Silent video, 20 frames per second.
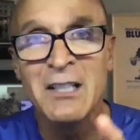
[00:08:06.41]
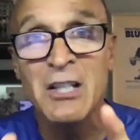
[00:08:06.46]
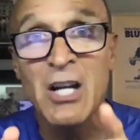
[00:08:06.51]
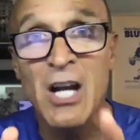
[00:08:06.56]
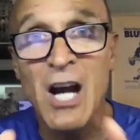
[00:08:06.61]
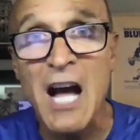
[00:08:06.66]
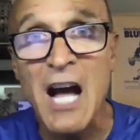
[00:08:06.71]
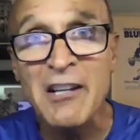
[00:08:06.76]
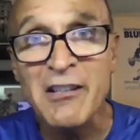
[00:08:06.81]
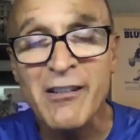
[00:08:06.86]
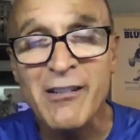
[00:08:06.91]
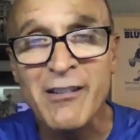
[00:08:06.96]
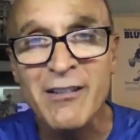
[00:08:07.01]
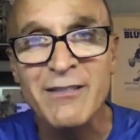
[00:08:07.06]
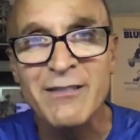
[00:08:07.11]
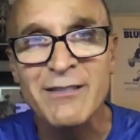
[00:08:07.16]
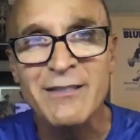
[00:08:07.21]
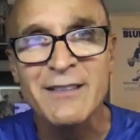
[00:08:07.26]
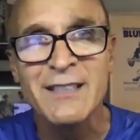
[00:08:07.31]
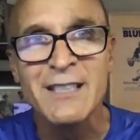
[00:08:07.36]
"Gus,
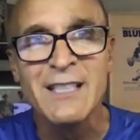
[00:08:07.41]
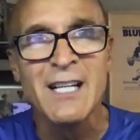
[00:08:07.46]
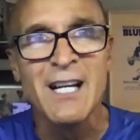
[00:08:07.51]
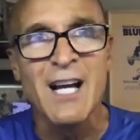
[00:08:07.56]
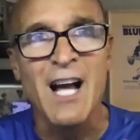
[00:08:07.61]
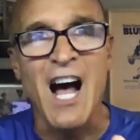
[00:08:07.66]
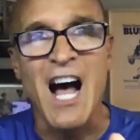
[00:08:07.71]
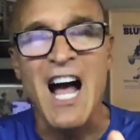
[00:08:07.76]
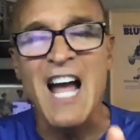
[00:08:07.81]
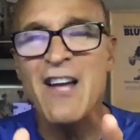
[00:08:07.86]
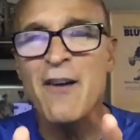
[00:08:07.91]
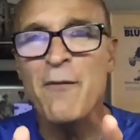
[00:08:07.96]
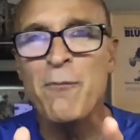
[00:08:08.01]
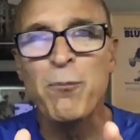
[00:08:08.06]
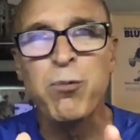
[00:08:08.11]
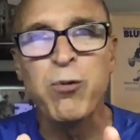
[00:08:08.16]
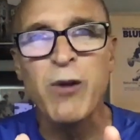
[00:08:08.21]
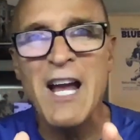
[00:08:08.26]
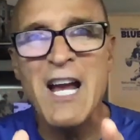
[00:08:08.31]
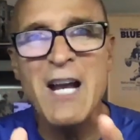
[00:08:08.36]
I have
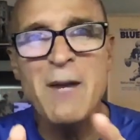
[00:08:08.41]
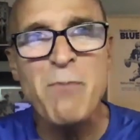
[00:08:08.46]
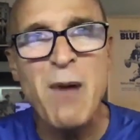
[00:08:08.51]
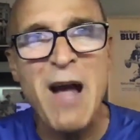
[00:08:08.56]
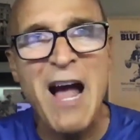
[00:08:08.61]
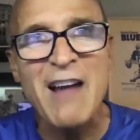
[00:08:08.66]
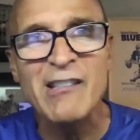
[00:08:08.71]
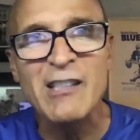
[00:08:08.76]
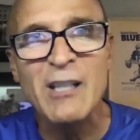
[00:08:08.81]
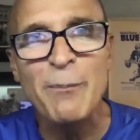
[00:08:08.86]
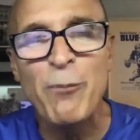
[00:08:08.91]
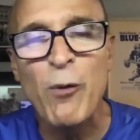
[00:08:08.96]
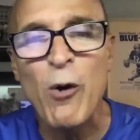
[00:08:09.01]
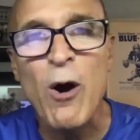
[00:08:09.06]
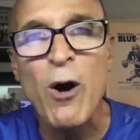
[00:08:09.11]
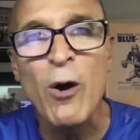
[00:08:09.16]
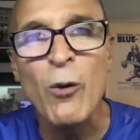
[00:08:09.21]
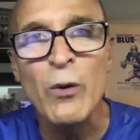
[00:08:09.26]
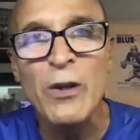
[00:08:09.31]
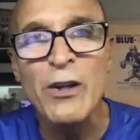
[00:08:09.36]
played
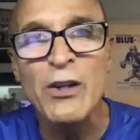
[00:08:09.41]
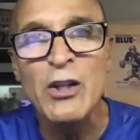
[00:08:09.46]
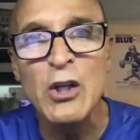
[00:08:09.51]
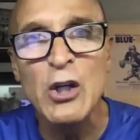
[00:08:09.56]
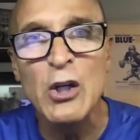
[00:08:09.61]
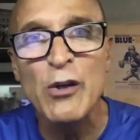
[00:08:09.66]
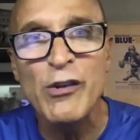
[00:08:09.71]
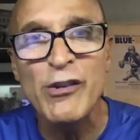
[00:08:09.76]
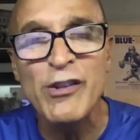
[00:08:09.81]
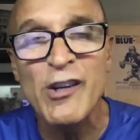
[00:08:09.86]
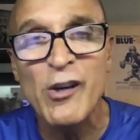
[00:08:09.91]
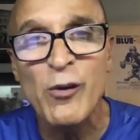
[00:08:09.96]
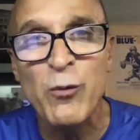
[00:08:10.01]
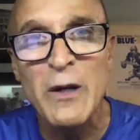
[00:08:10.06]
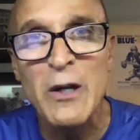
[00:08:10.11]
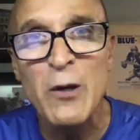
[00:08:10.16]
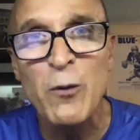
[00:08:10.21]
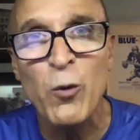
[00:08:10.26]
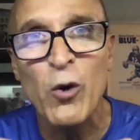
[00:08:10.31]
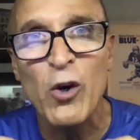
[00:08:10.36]
basketball with you since
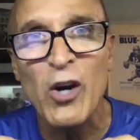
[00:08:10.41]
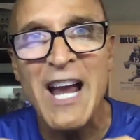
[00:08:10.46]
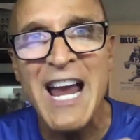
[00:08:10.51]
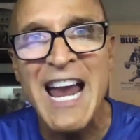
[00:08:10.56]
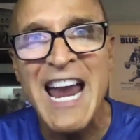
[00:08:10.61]
we were